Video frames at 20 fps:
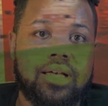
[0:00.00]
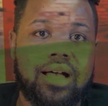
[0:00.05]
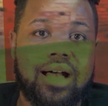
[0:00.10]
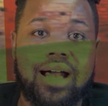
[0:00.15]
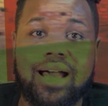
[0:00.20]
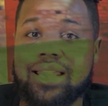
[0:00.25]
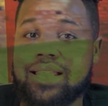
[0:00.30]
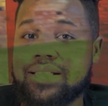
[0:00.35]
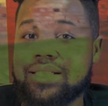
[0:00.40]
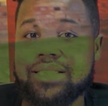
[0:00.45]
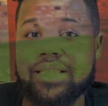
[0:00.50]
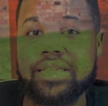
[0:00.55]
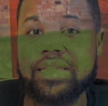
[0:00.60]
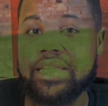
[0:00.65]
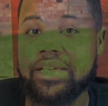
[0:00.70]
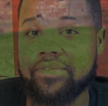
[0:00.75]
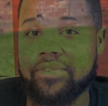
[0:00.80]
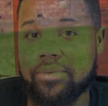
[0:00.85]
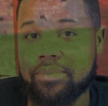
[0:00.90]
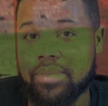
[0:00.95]
I didn't say
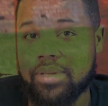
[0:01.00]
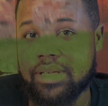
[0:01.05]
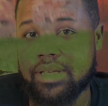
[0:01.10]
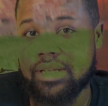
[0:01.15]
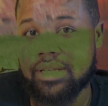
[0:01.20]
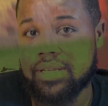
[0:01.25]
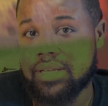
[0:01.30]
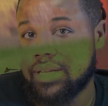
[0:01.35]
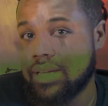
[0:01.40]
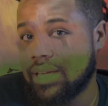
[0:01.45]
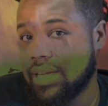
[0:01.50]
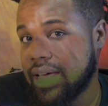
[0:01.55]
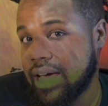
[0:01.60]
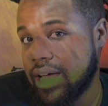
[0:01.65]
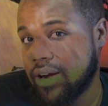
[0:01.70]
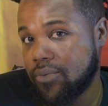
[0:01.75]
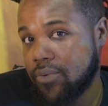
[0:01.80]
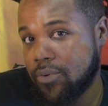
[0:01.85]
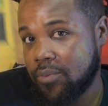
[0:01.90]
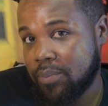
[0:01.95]
never be, not
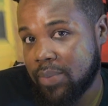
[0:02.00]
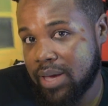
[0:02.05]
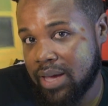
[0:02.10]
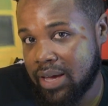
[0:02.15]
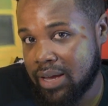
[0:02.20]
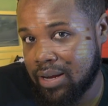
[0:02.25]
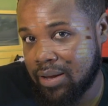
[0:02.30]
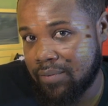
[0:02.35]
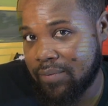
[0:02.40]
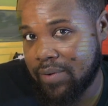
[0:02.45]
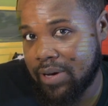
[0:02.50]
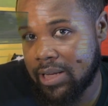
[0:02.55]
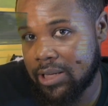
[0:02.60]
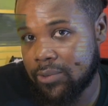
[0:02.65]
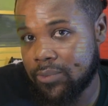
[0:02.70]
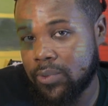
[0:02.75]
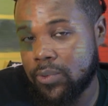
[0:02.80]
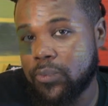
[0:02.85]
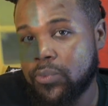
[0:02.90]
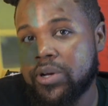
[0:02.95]
remain a
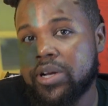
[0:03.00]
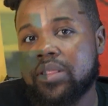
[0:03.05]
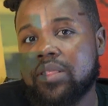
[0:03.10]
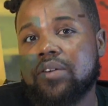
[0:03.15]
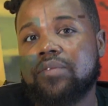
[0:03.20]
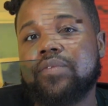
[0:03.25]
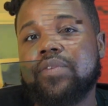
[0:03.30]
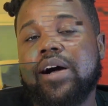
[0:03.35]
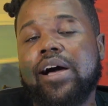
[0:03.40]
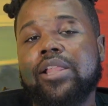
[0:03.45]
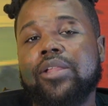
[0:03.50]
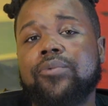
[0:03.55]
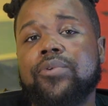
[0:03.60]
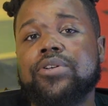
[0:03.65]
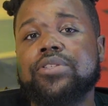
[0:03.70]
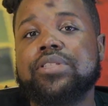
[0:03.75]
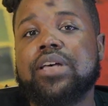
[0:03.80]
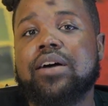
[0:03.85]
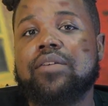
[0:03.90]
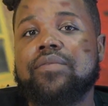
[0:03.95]
follower. One of the
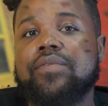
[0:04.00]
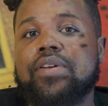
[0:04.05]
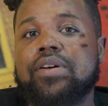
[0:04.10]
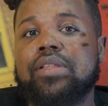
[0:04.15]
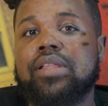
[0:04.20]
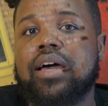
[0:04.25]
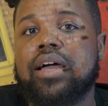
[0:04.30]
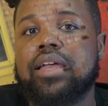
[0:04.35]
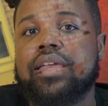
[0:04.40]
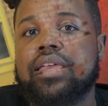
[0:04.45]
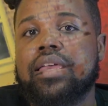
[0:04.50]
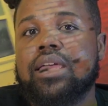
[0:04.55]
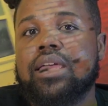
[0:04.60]
followers I feel like